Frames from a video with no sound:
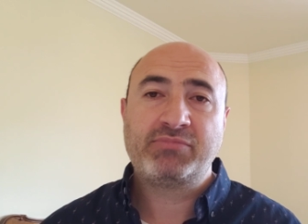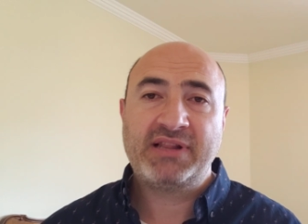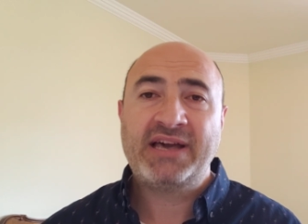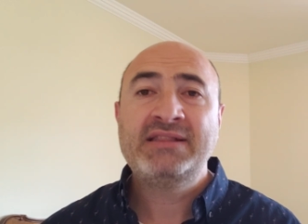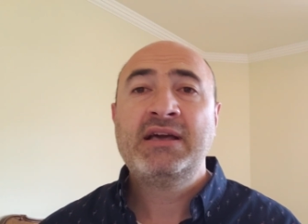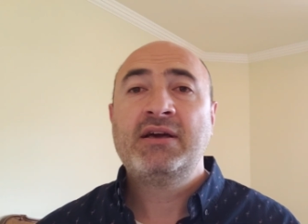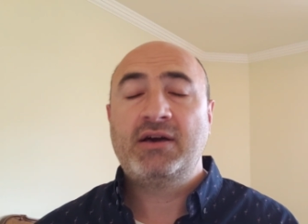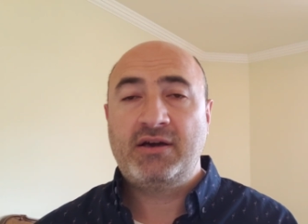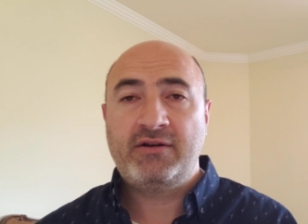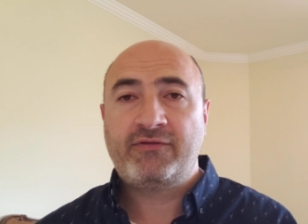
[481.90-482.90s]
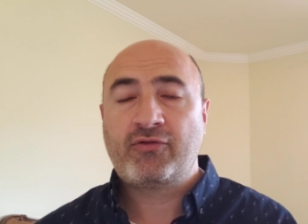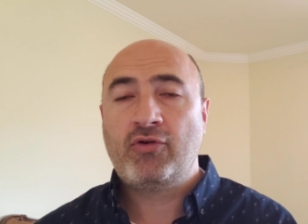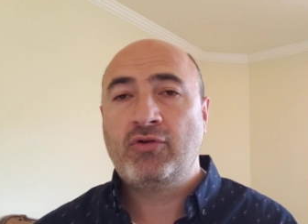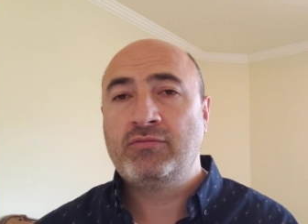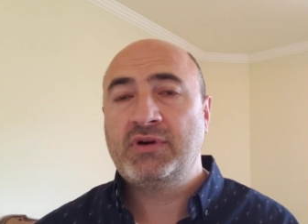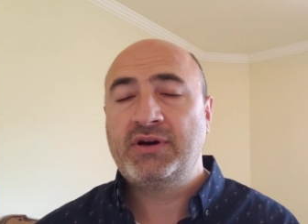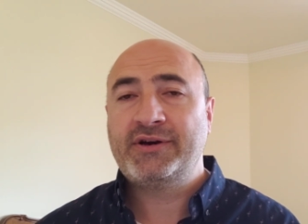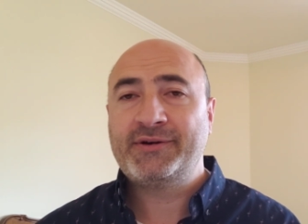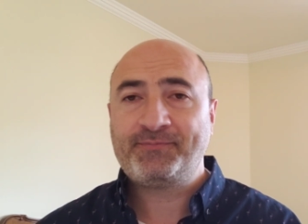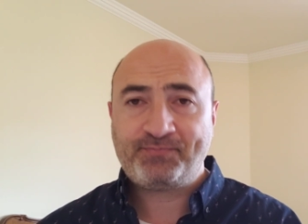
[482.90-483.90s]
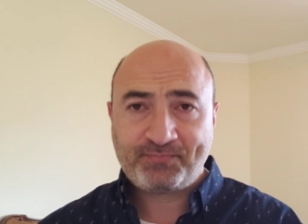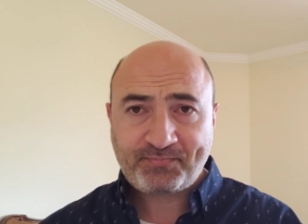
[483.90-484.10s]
plant uh, from um,